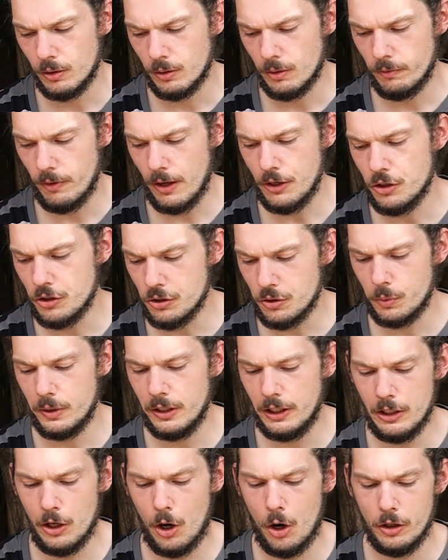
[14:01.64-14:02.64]
Ventures are
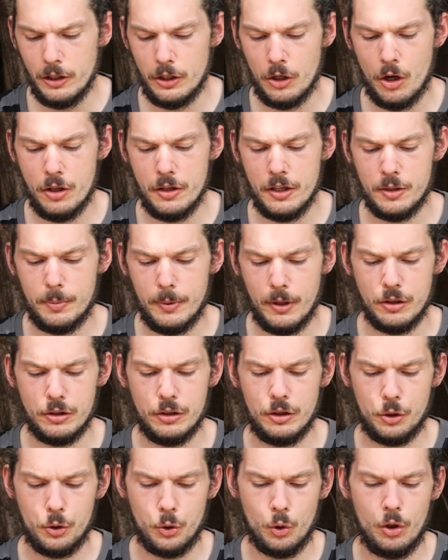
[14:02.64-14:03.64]
really only on this
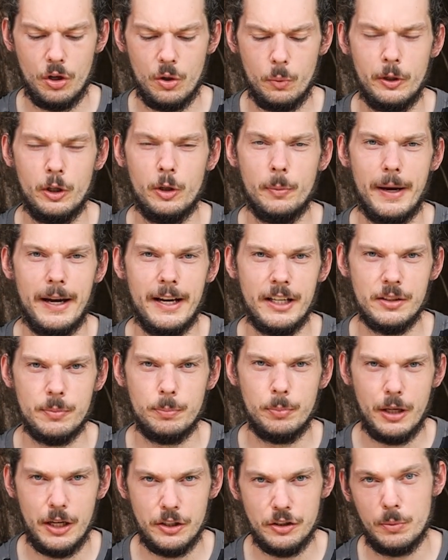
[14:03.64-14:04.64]
because of the shorter wheelbase.
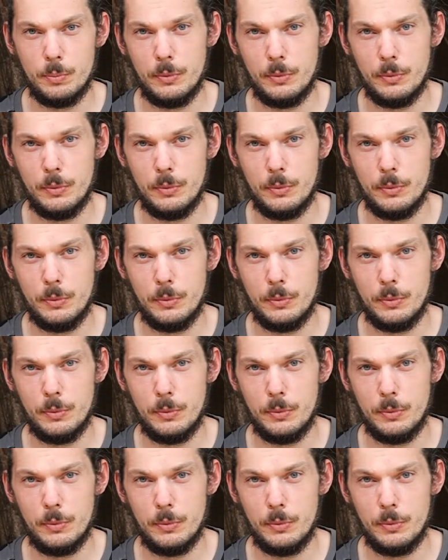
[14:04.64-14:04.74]
Plus,